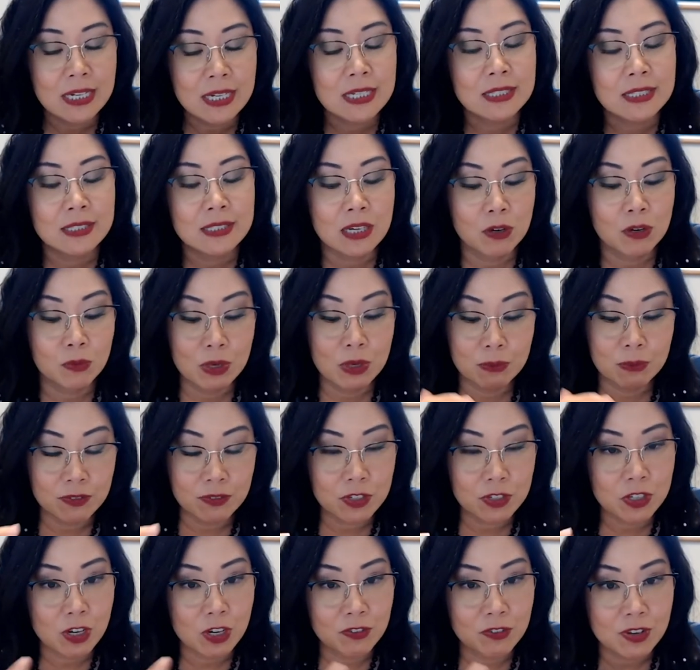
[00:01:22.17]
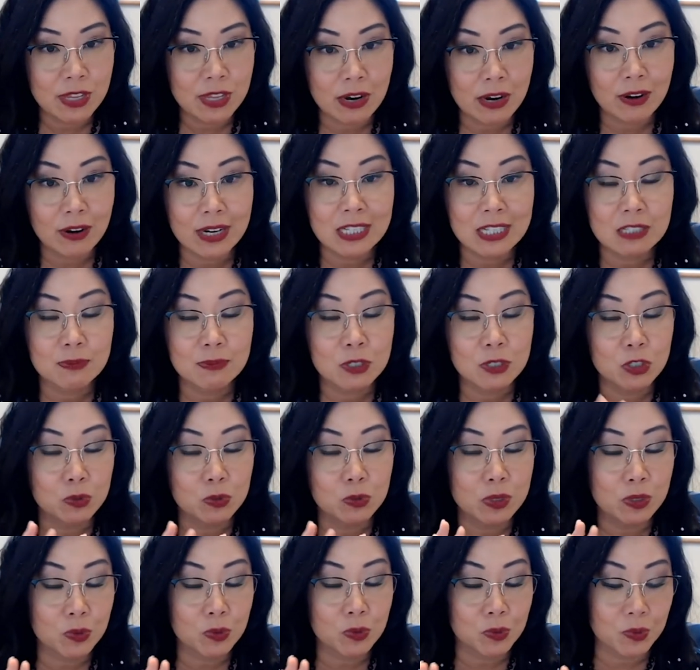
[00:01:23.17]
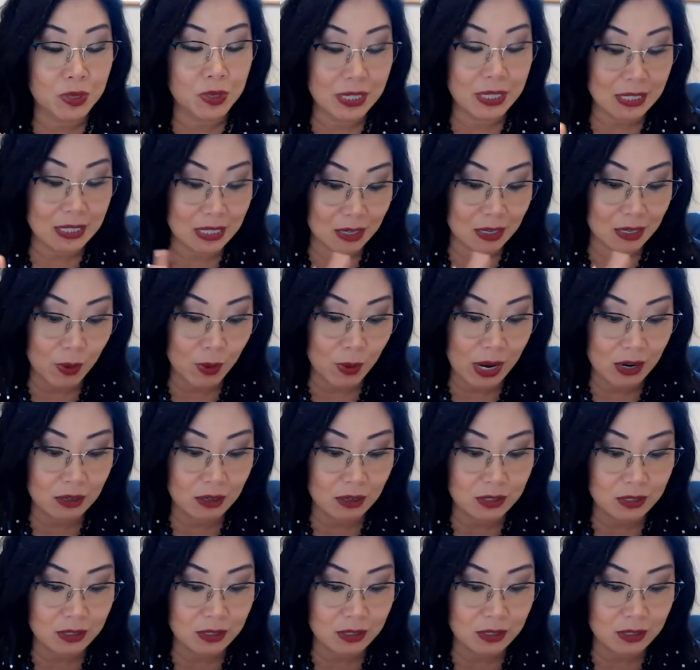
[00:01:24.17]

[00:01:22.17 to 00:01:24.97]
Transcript: So we moved it over there, and it's been doing really well.